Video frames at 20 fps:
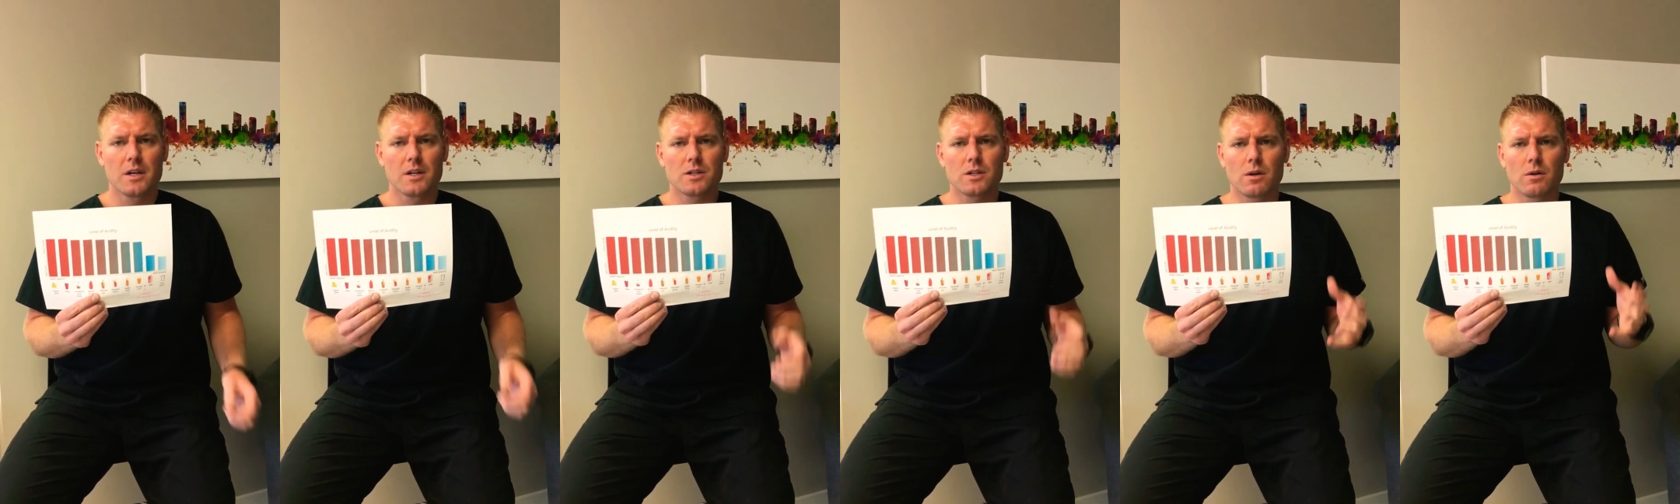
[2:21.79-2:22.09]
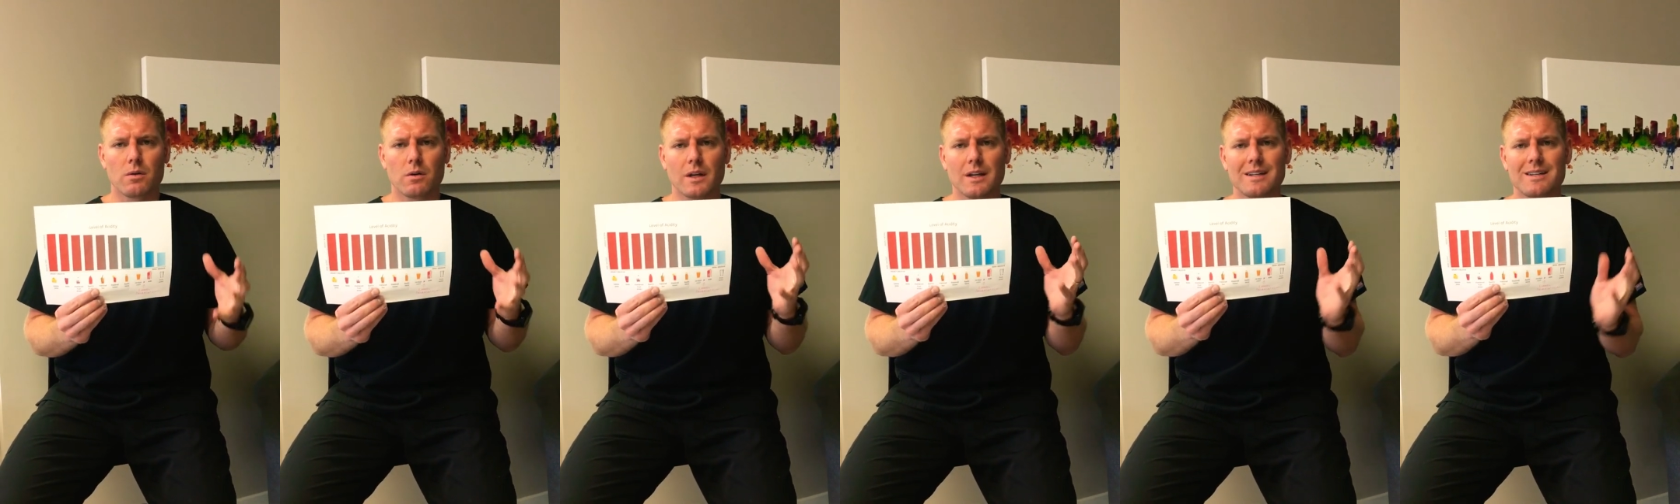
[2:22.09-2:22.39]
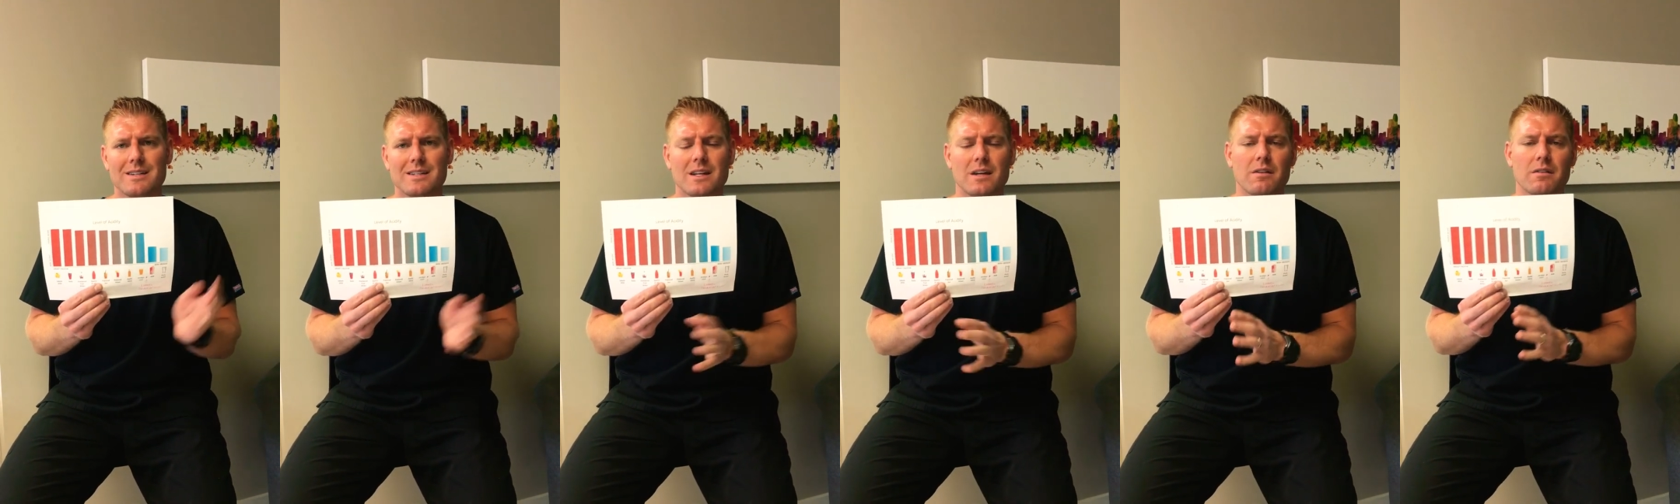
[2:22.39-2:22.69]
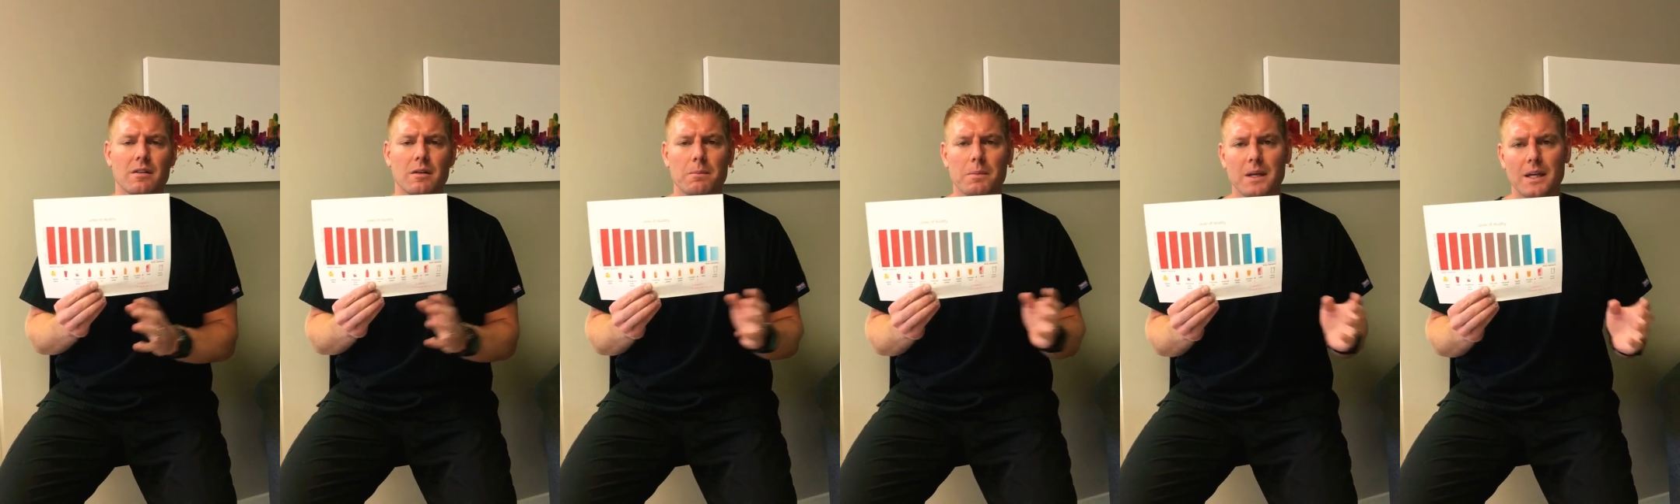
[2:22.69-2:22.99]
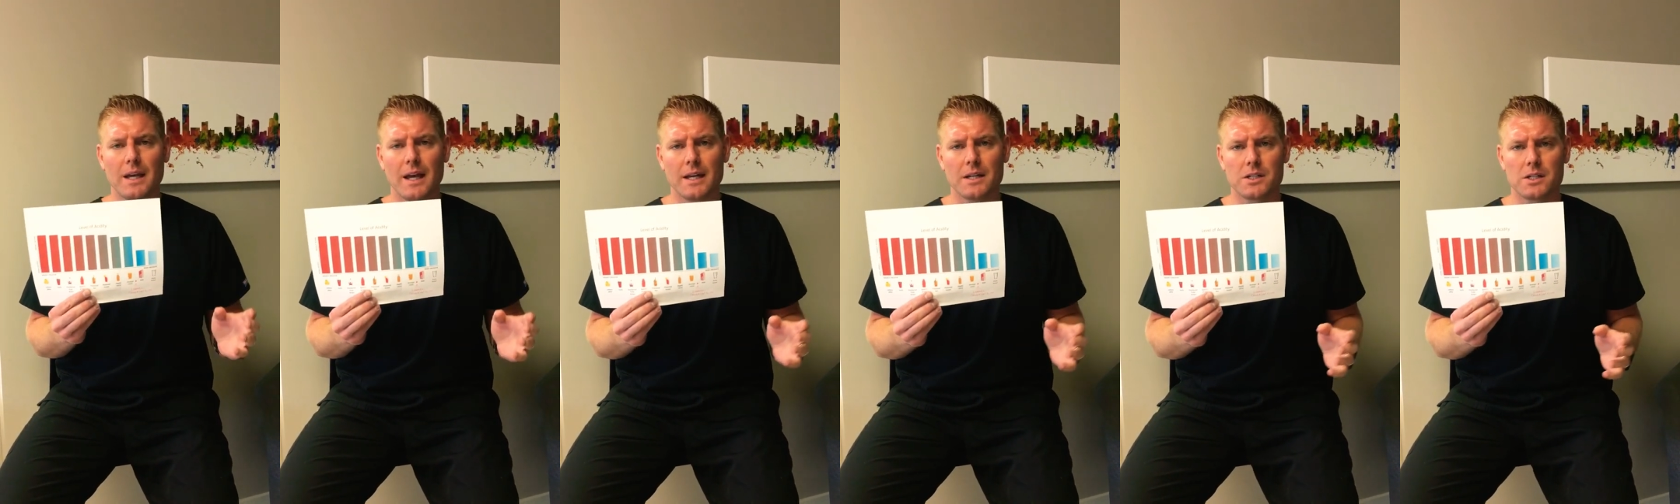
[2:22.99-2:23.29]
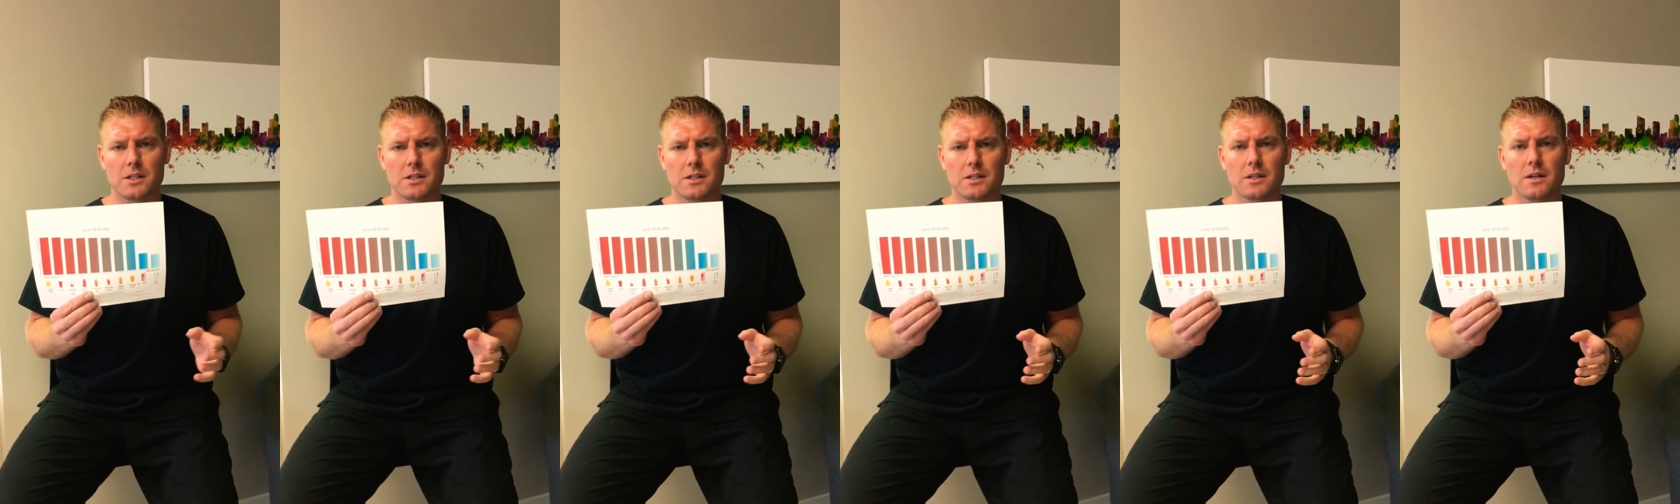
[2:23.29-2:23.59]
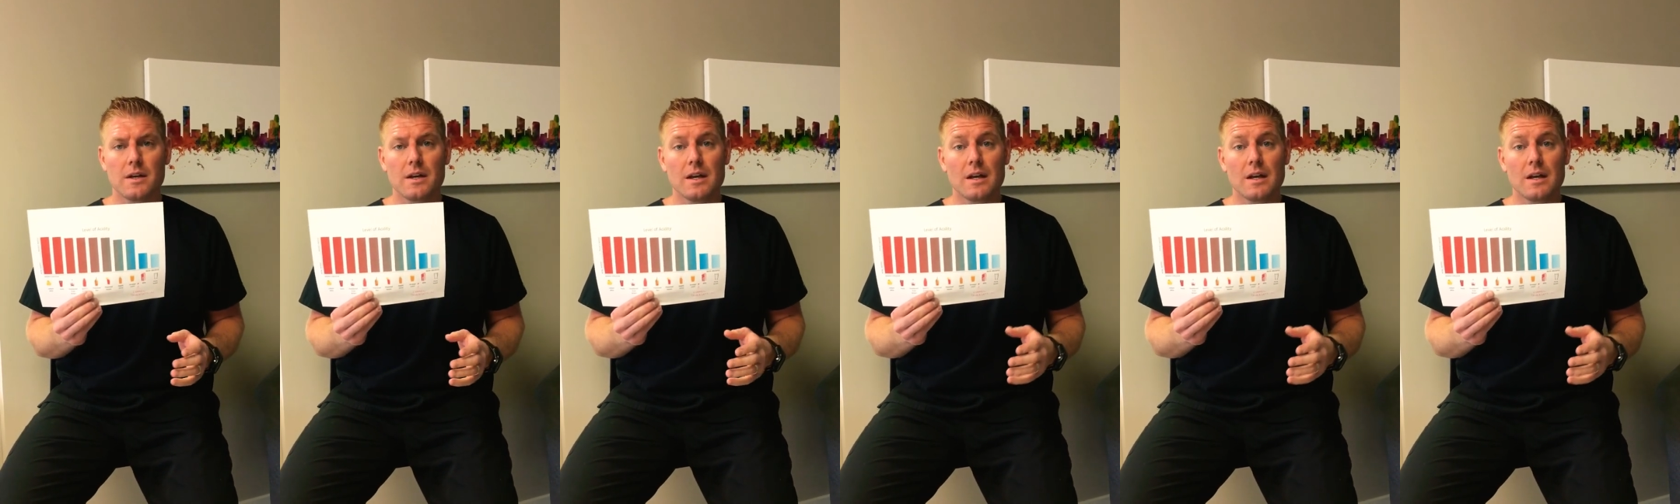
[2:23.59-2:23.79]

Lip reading: So consider the pHs.